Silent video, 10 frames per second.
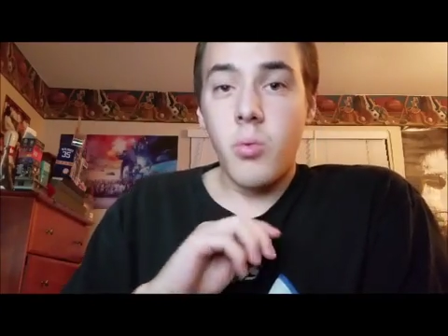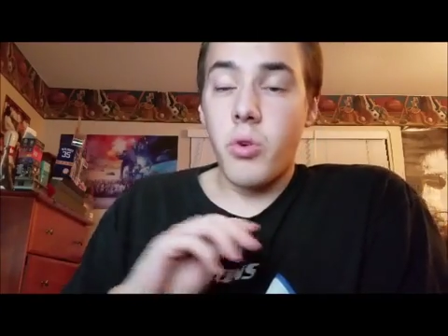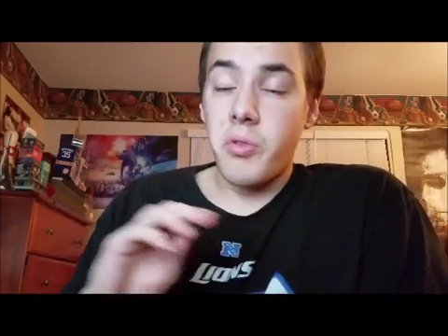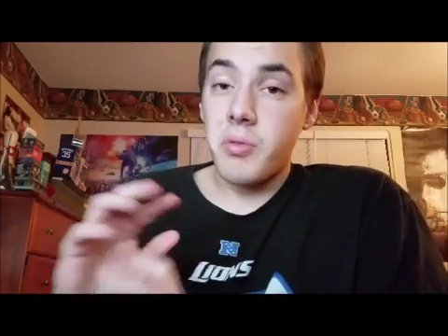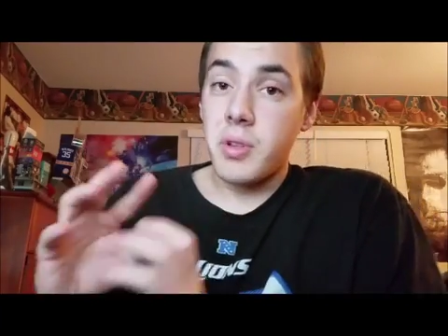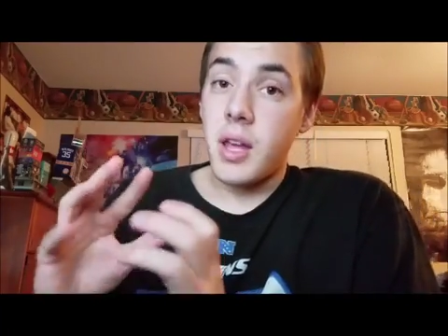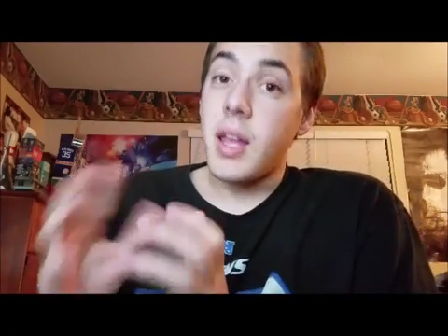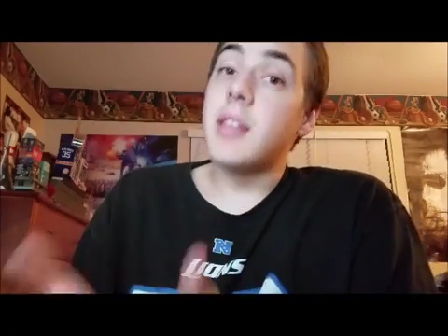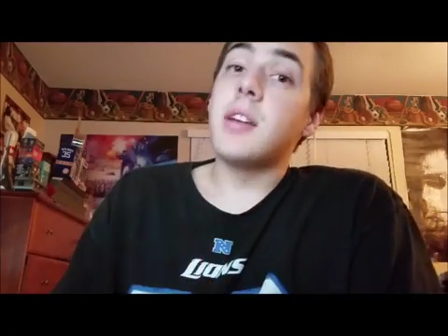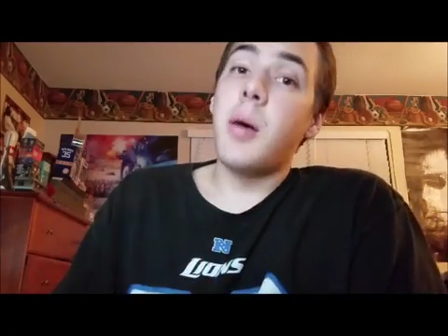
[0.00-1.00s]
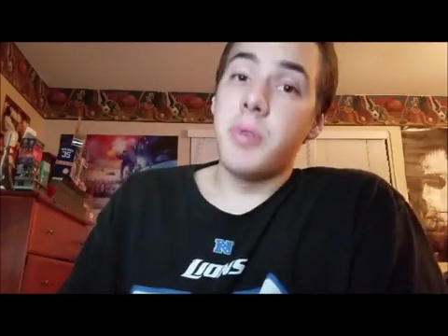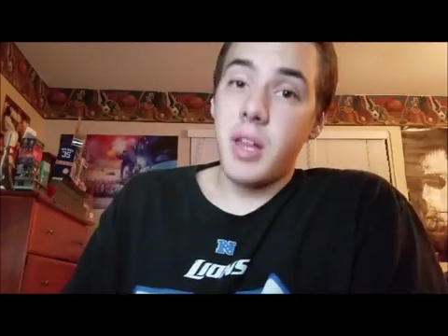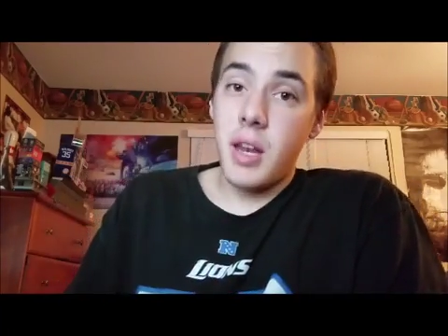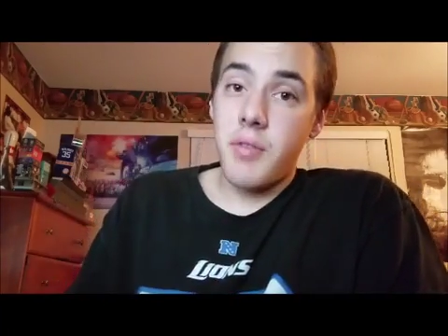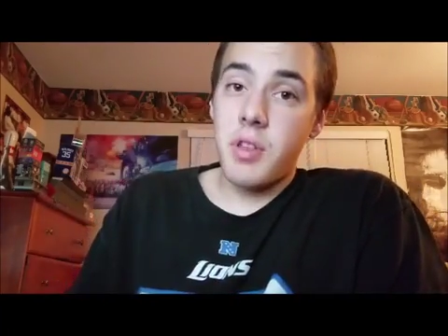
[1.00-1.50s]
Well, it gets
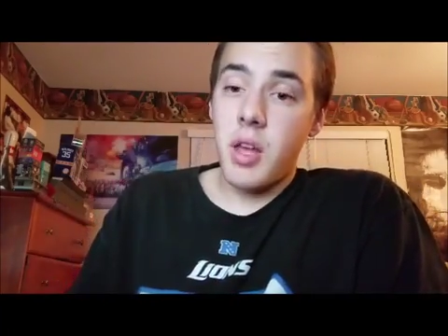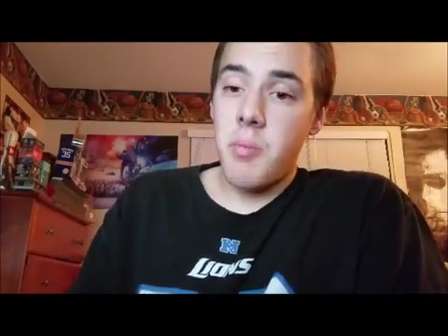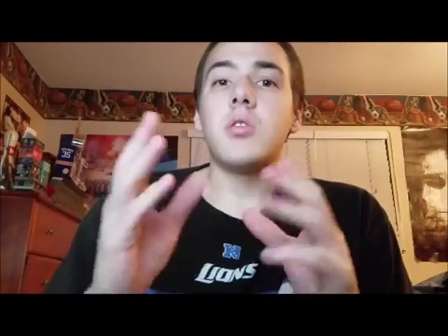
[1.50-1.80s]
complicated after that.